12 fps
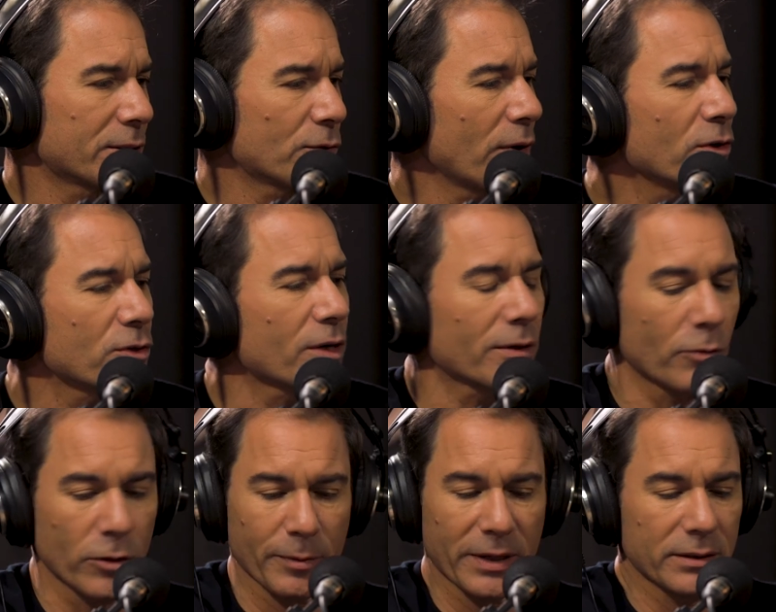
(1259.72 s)
strange
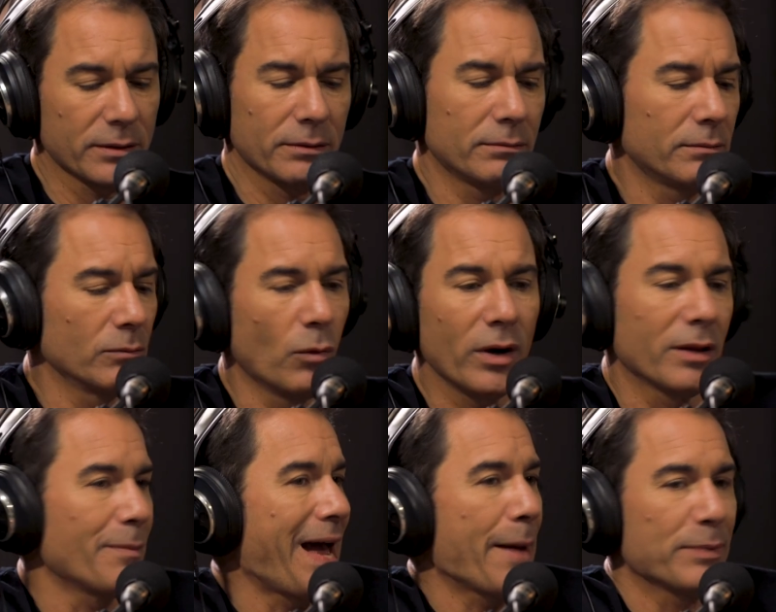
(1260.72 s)
ceremony because one of
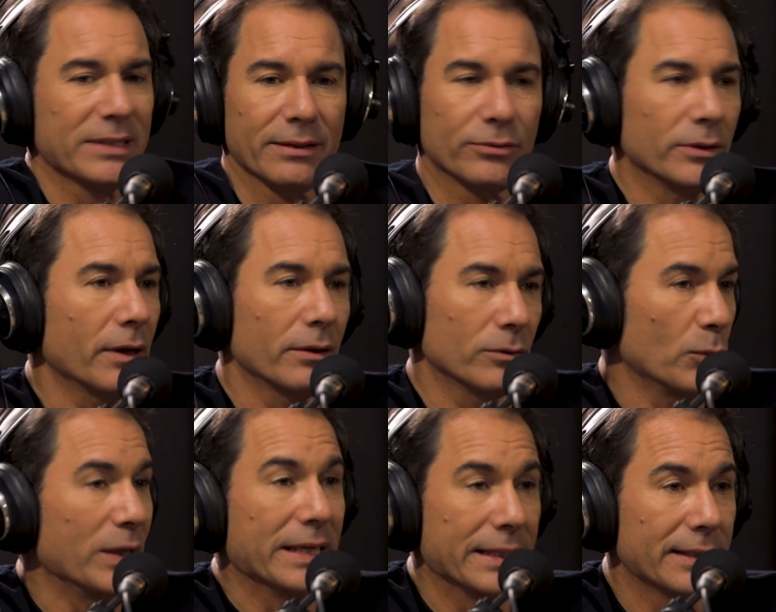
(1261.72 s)
them happens every other
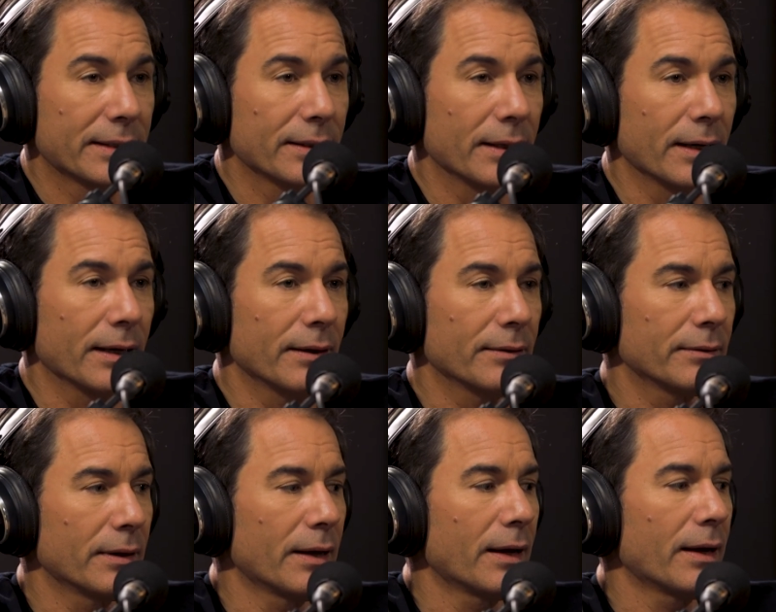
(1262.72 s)
week. Uh,
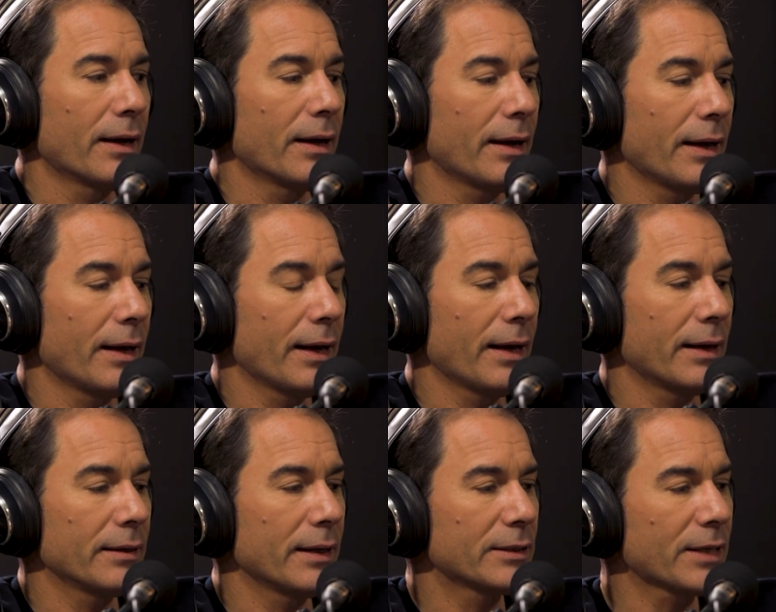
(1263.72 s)

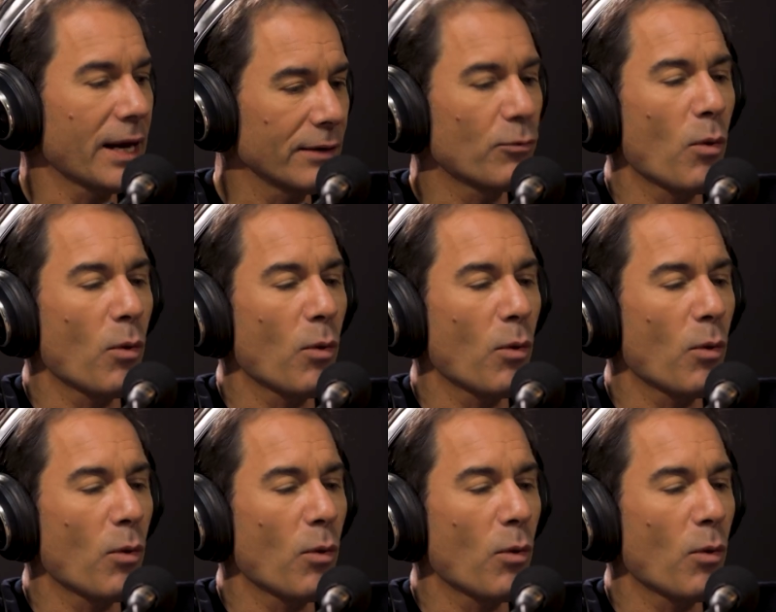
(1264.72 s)
and it's kind of